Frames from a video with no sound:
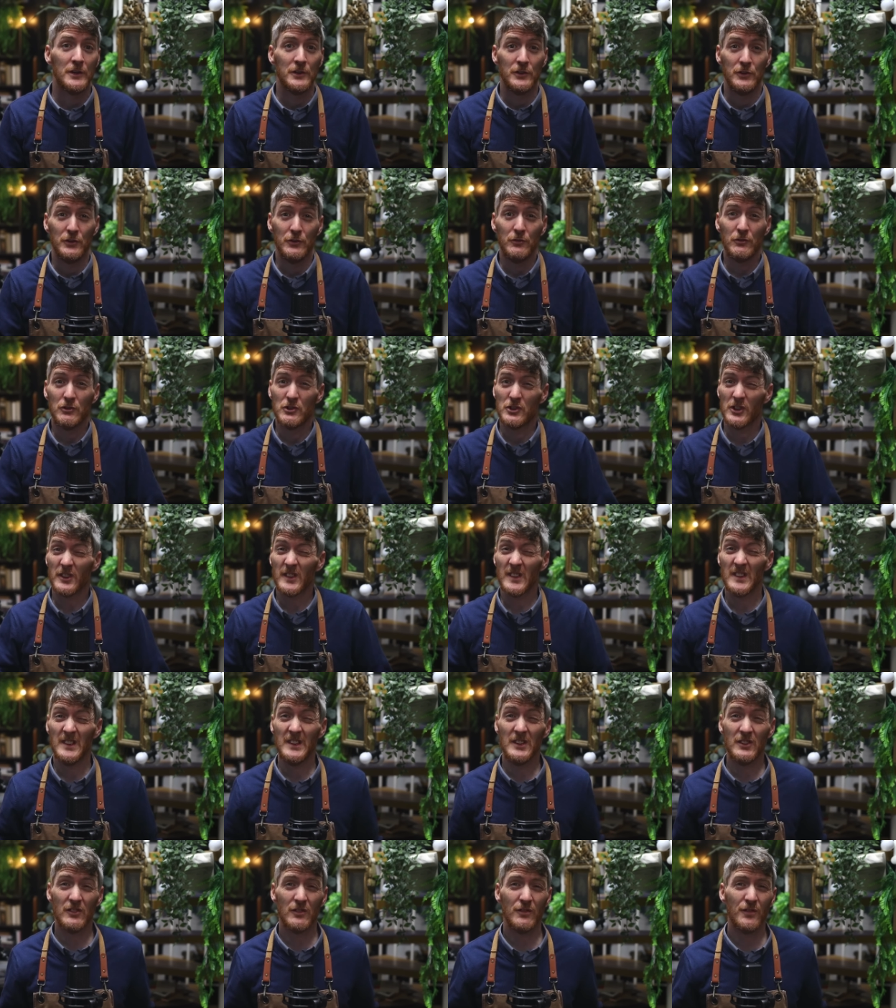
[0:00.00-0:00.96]
you just
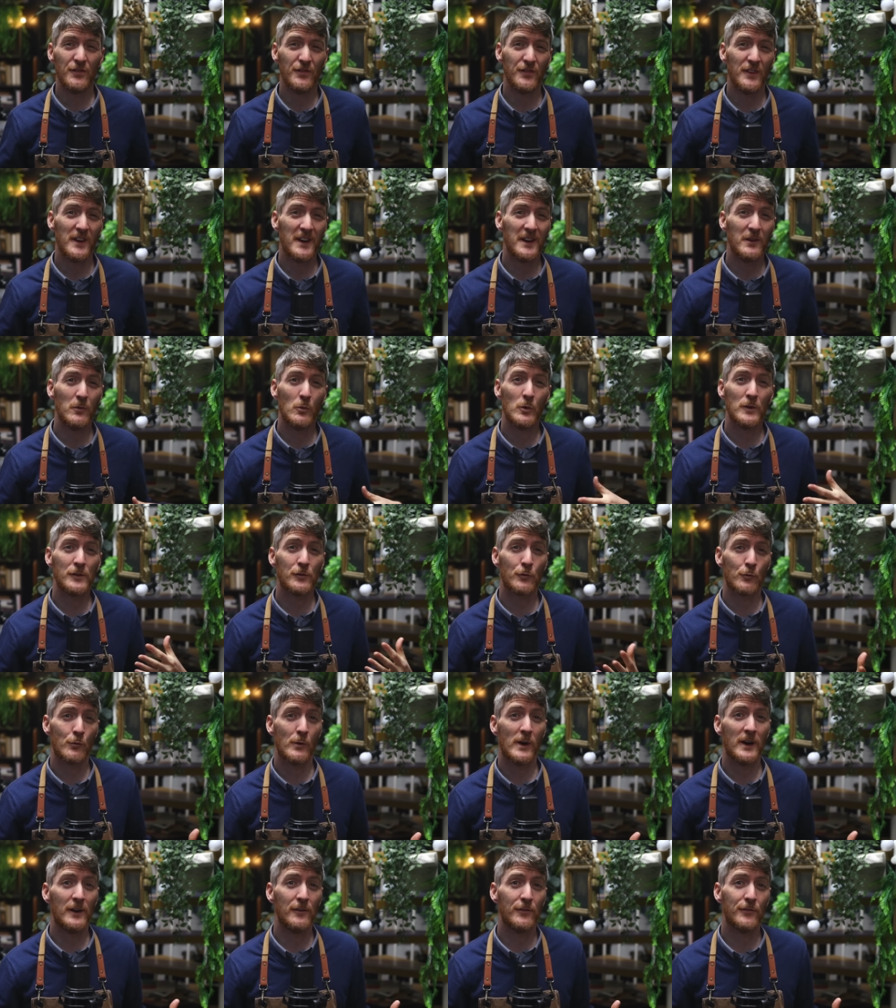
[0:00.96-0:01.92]
need to find what's
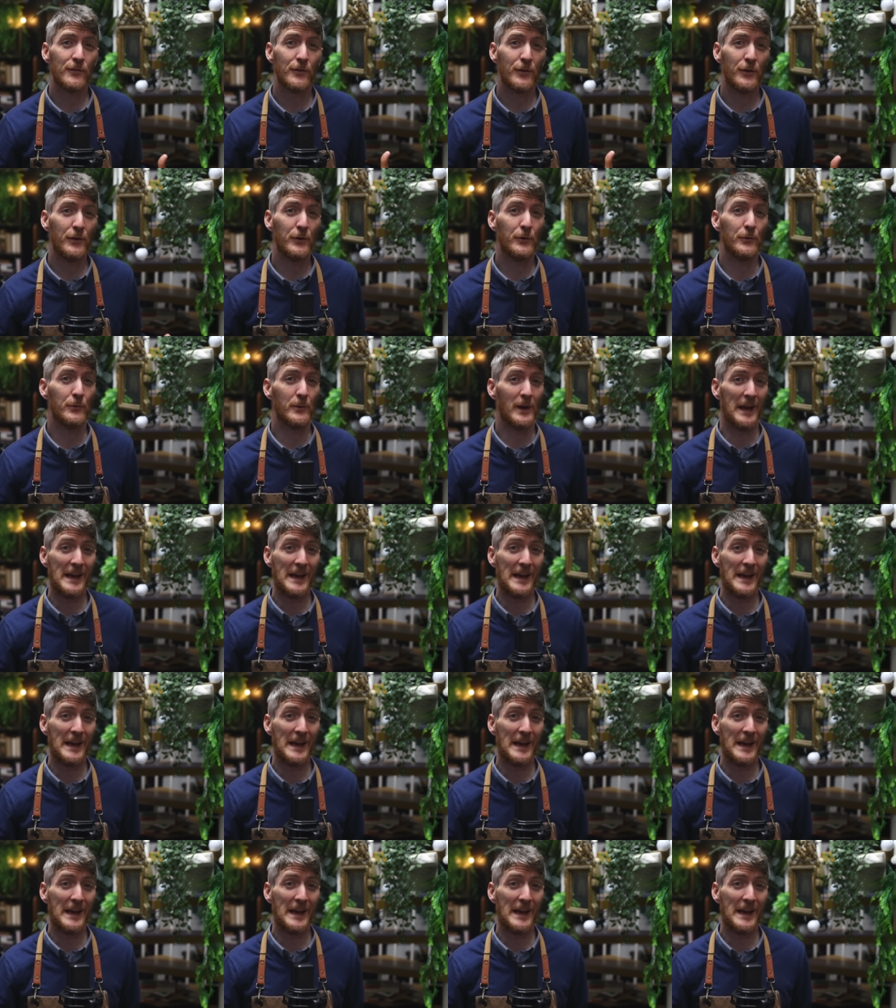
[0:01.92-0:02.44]
right for you,